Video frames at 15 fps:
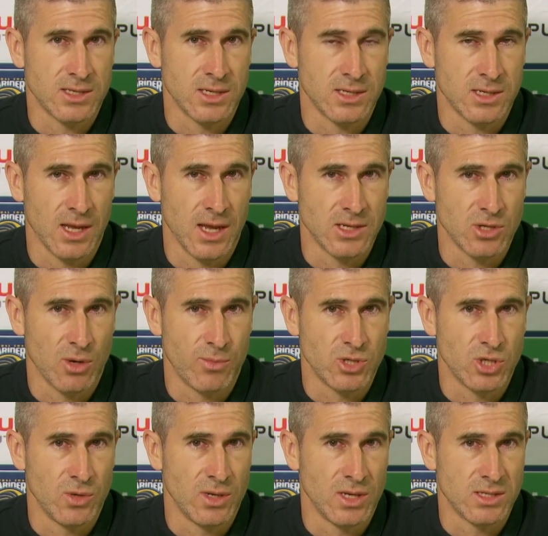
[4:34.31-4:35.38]
to get his
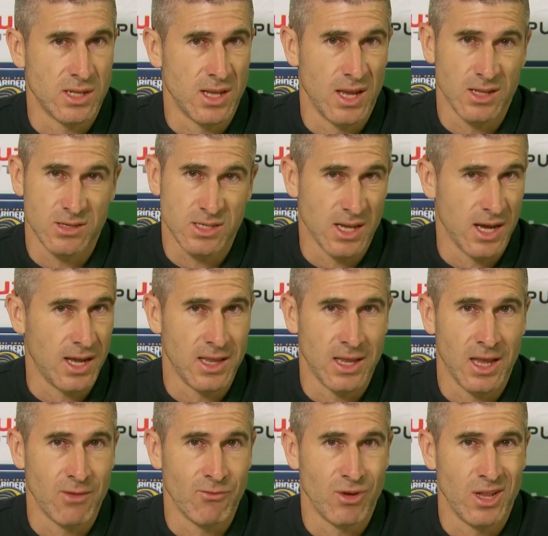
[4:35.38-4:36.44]
opportunity today and started the
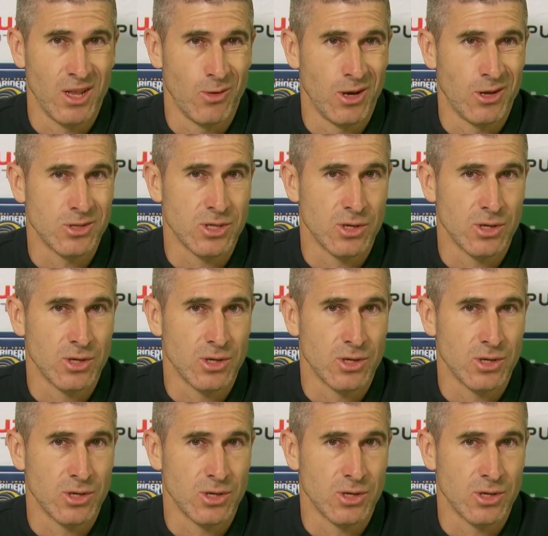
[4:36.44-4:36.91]
game really well.